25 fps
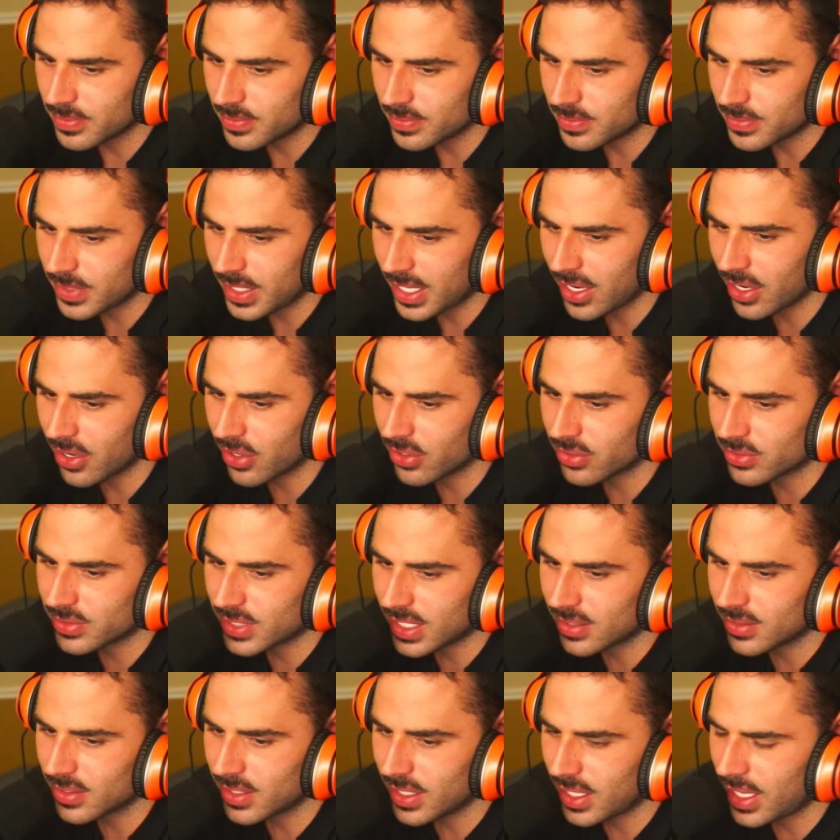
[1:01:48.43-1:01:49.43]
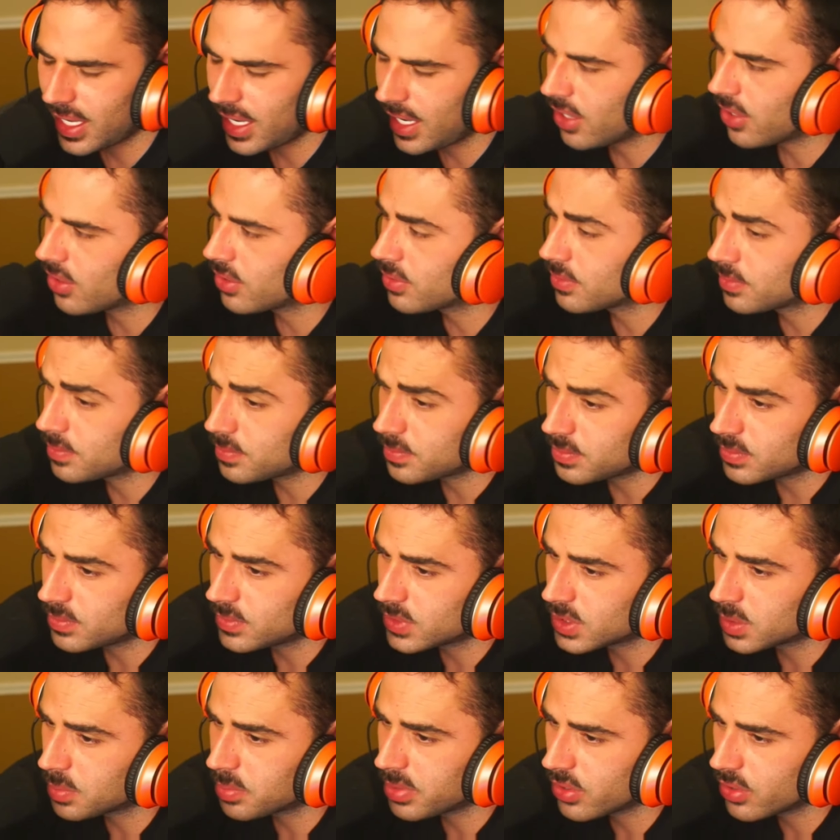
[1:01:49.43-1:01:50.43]
air air
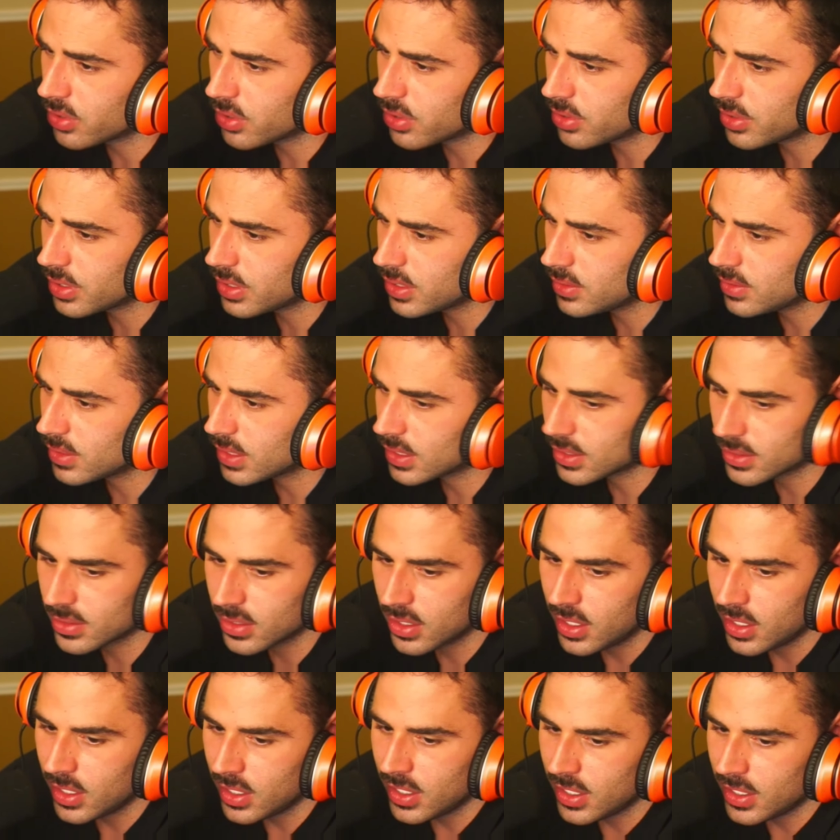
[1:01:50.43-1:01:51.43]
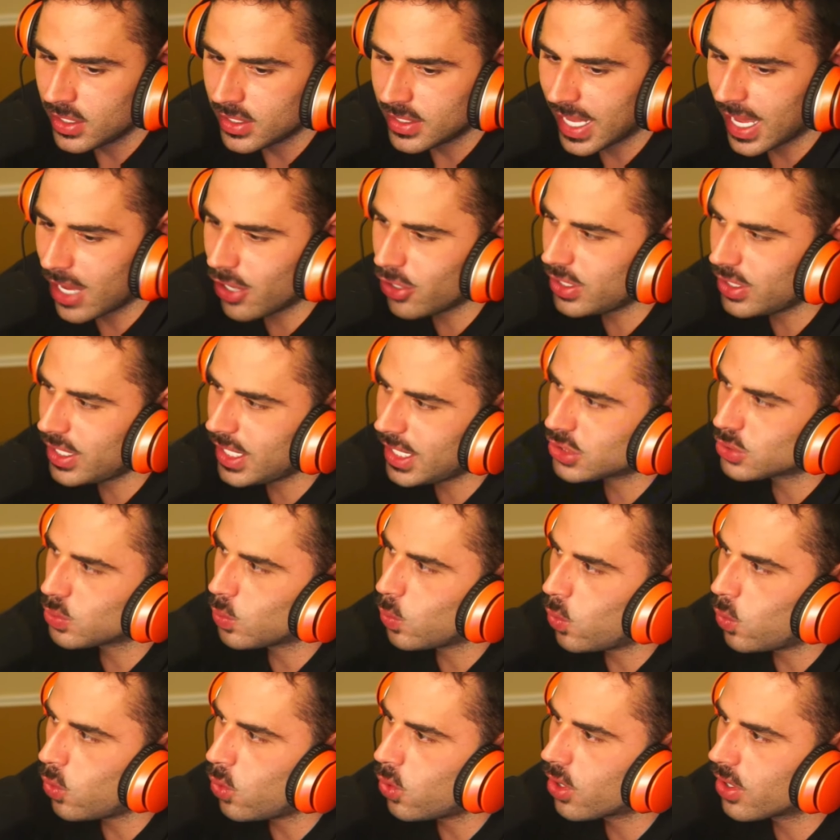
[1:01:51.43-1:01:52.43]
superiority, like Nowadays,
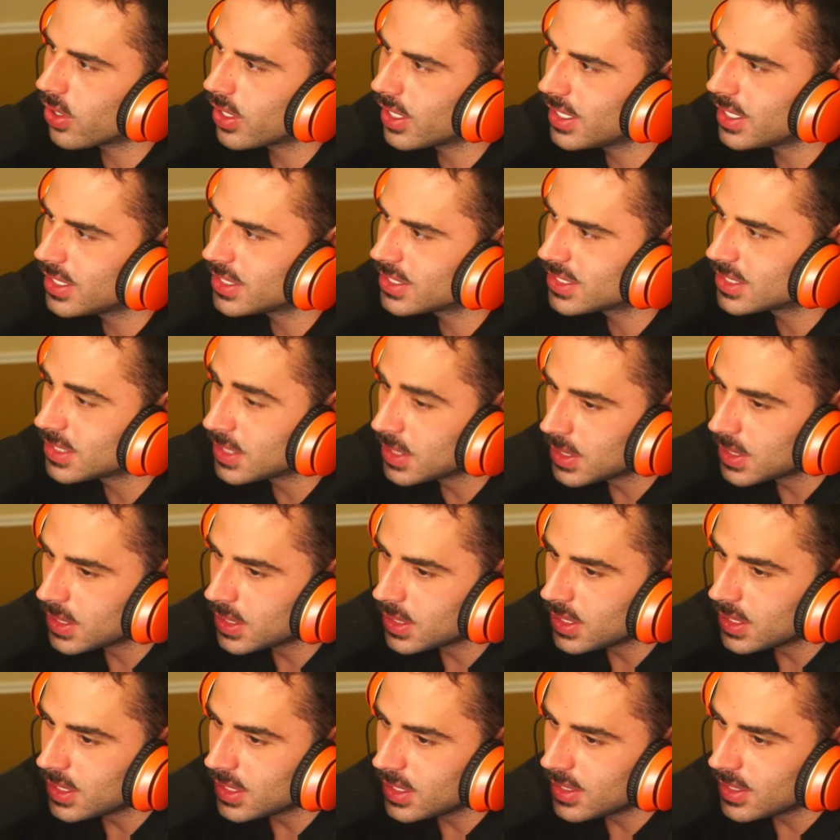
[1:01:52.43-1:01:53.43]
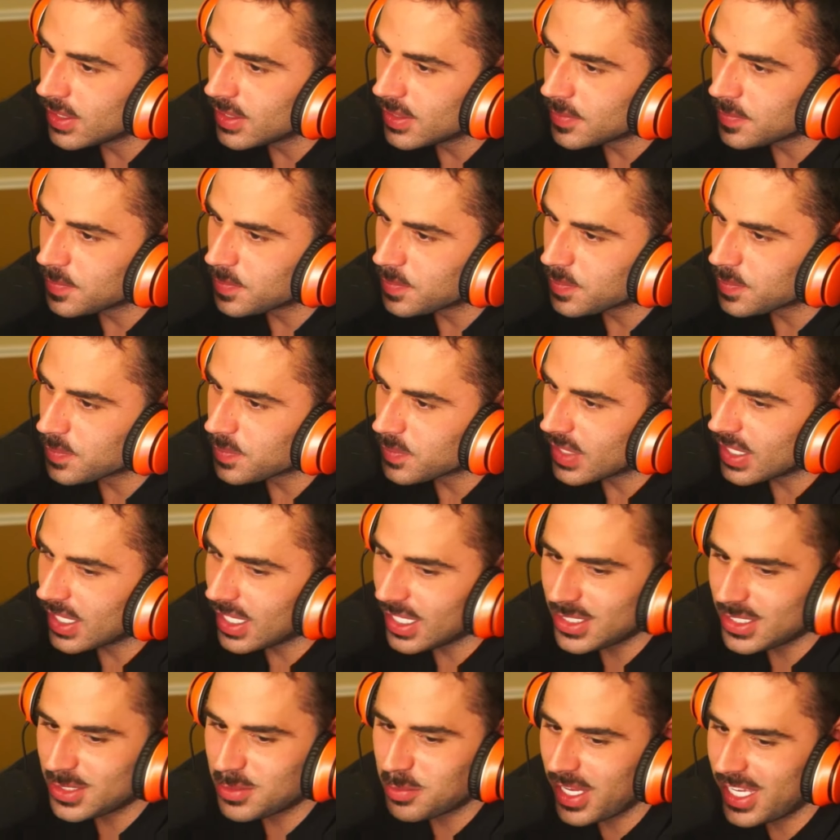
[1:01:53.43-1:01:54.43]
war is
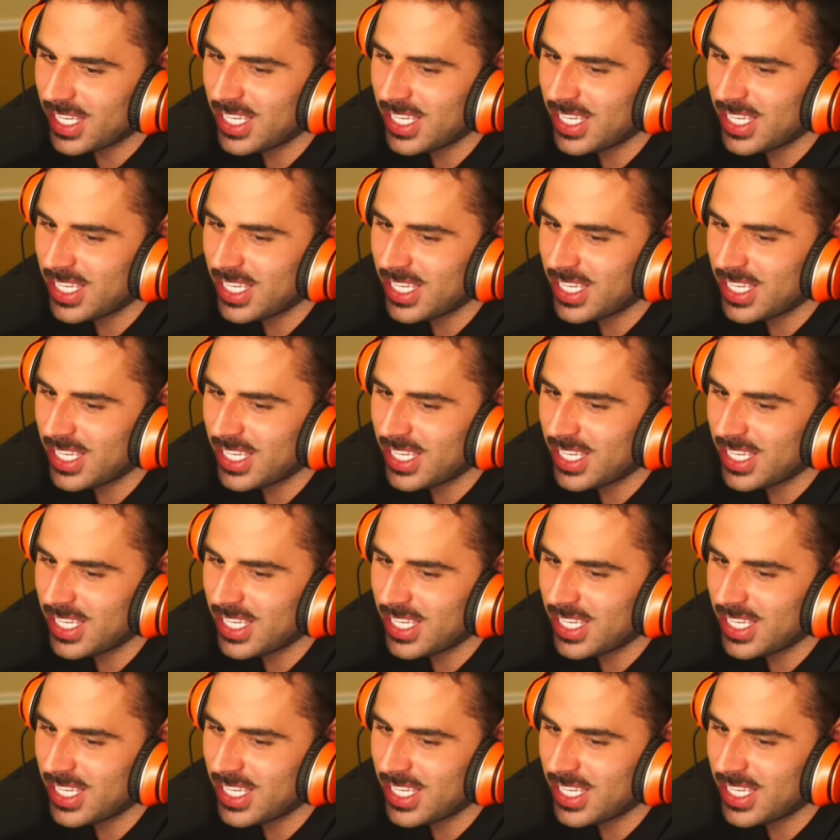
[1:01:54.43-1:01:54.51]
let's make